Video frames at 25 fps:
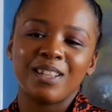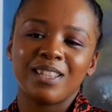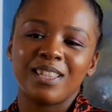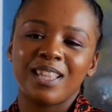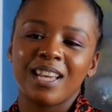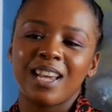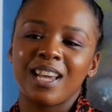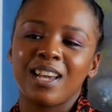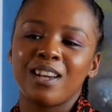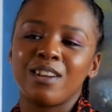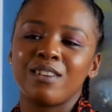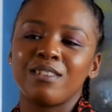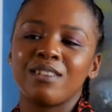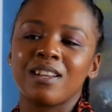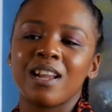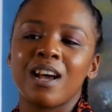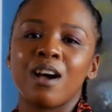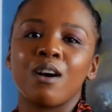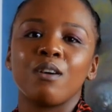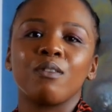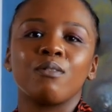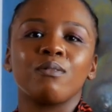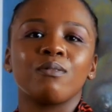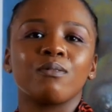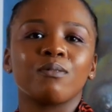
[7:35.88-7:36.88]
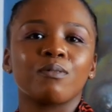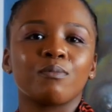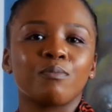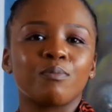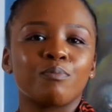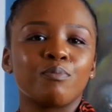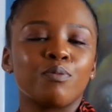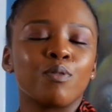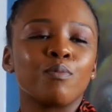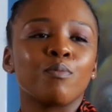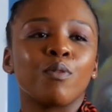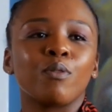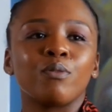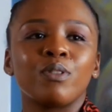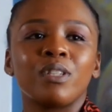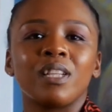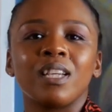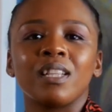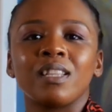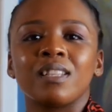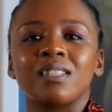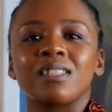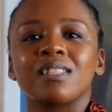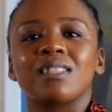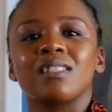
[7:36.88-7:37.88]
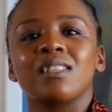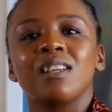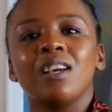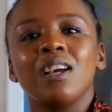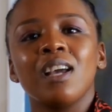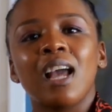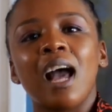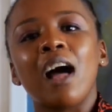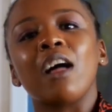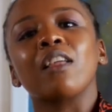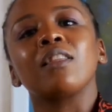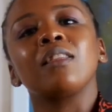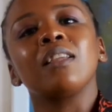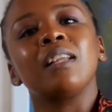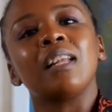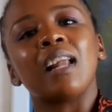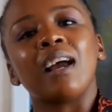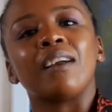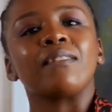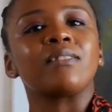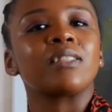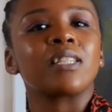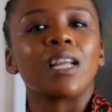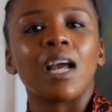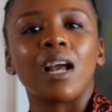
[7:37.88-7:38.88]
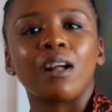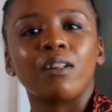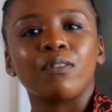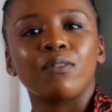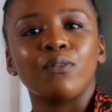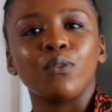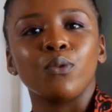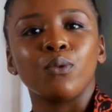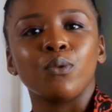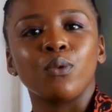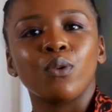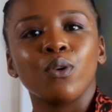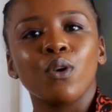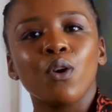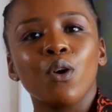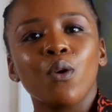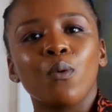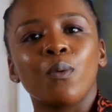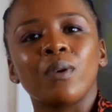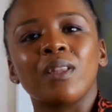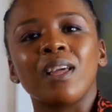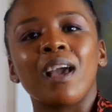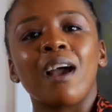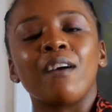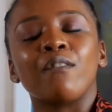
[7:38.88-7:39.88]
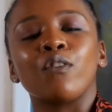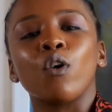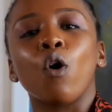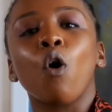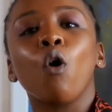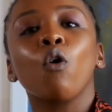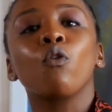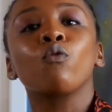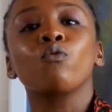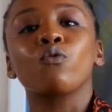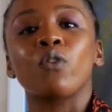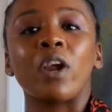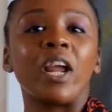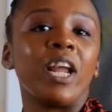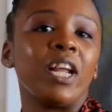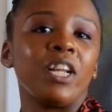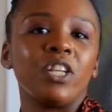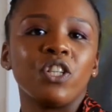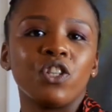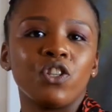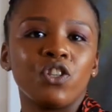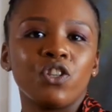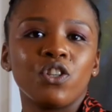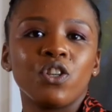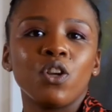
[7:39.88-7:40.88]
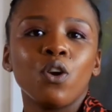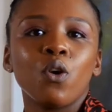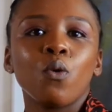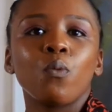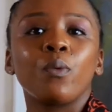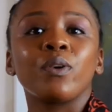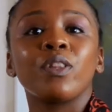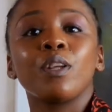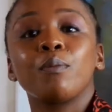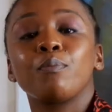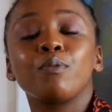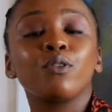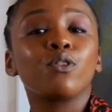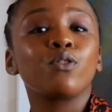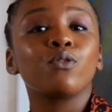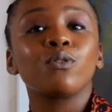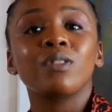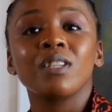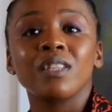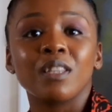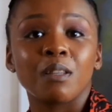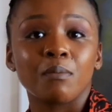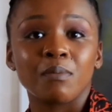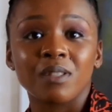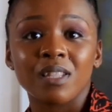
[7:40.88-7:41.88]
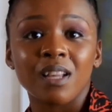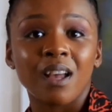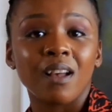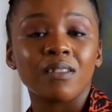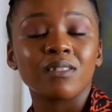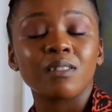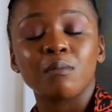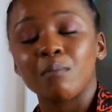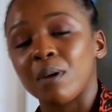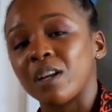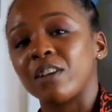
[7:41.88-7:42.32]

they're now promoting this healthy lifestyle food where they have a whole range where they're producing themselves and